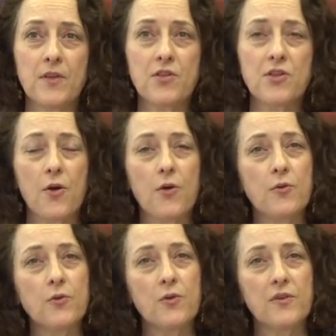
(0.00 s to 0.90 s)

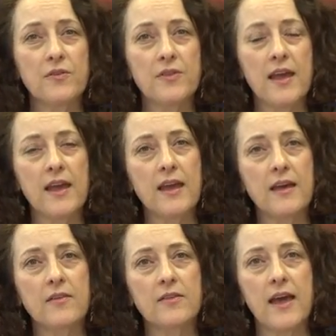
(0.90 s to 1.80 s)
So
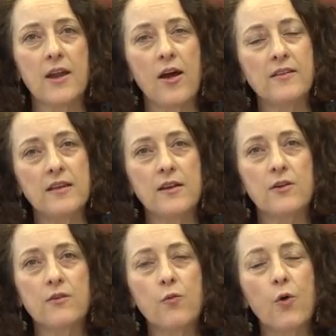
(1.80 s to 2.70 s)
there, that
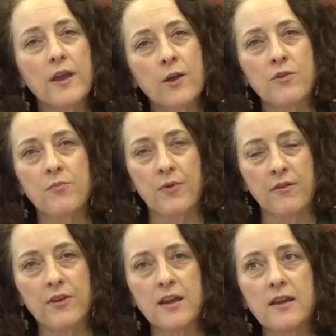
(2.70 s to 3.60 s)
idea of working with
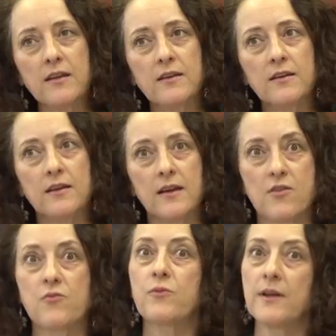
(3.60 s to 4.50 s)
brevity,
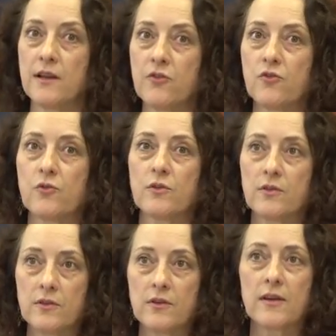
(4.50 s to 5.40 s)
it's really short.
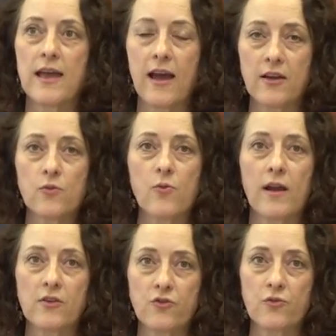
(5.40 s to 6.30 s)
How can you
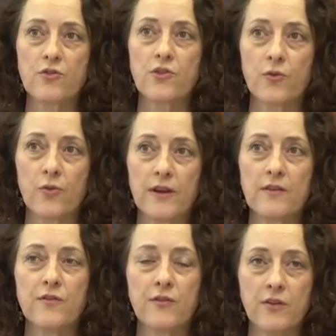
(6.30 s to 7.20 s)
write a short story
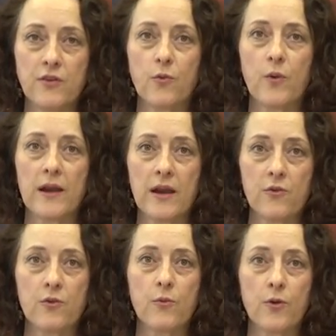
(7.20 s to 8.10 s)
in 50 to
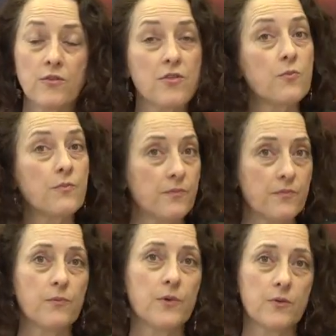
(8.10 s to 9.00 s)
100 words?
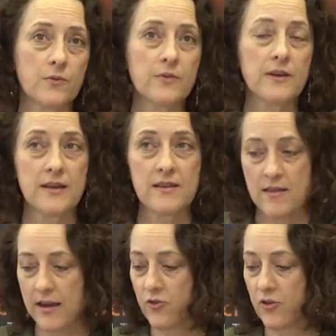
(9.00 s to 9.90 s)
Well, it is
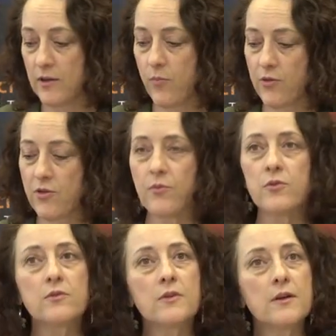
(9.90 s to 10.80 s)
actually possible.